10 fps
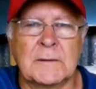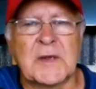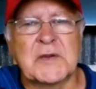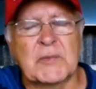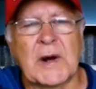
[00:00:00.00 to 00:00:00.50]

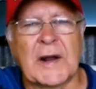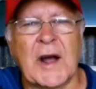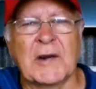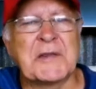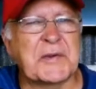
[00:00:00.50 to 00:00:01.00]
There's really
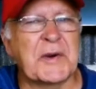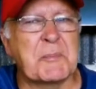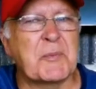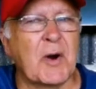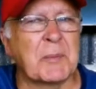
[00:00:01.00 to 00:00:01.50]
only three
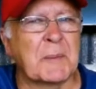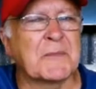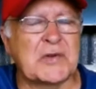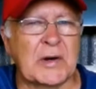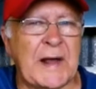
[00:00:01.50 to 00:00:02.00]

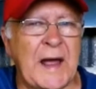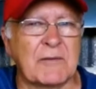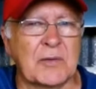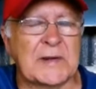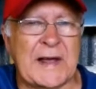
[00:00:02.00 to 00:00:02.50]
problems you can
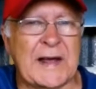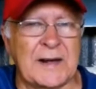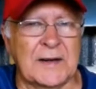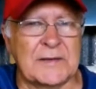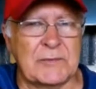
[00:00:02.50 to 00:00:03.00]
have with
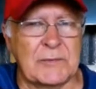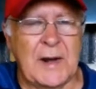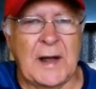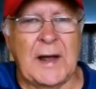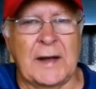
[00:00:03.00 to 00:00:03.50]
catalyst
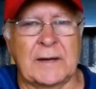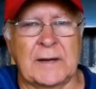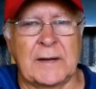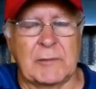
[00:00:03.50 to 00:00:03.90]
and the